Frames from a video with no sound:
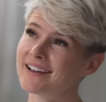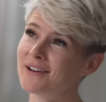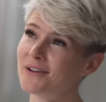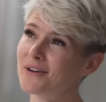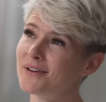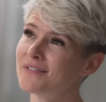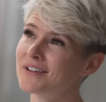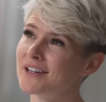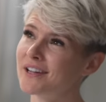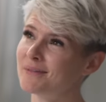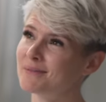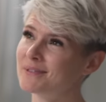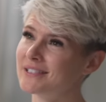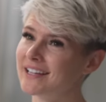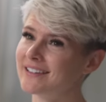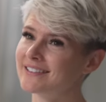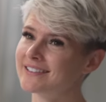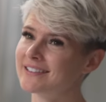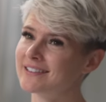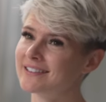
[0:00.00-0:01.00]
a lot of it comes
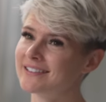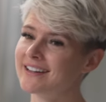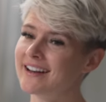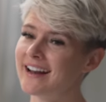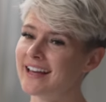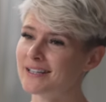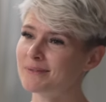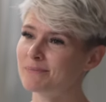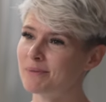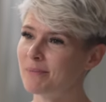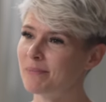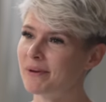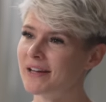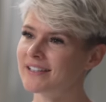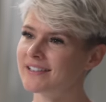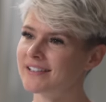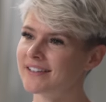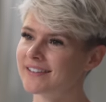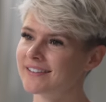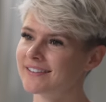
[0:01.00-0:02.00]
down to less but
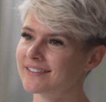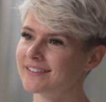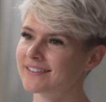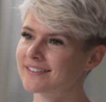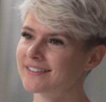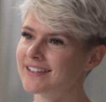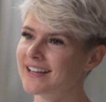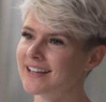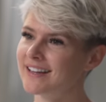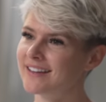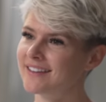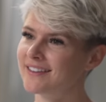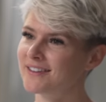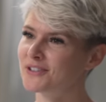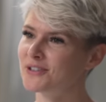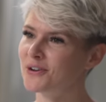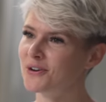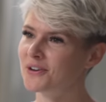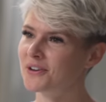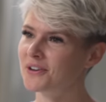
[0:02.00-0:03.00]
better, taking the
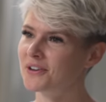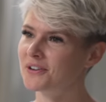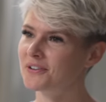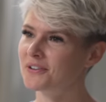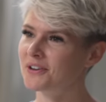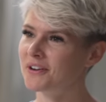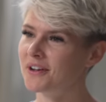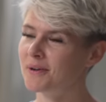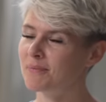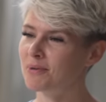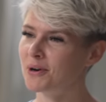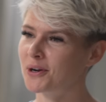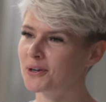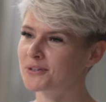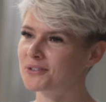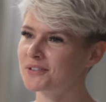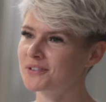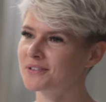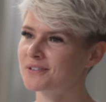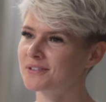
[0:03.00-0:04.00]
shotgun
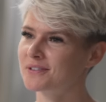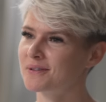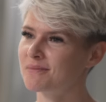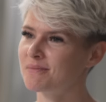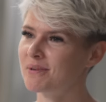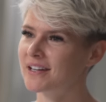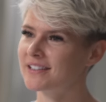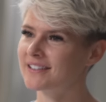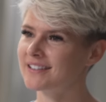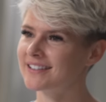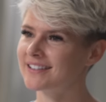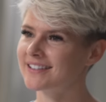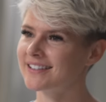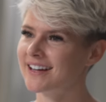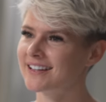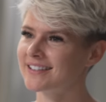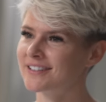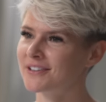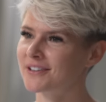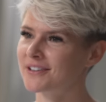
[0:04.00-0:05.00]
approach compared to the
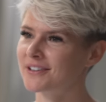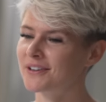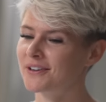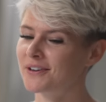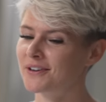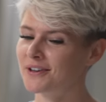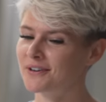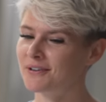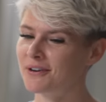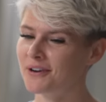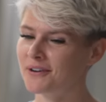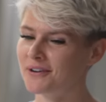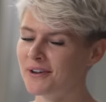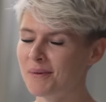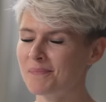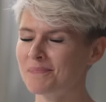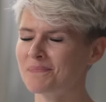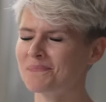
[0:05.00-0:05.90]
scattergun approach.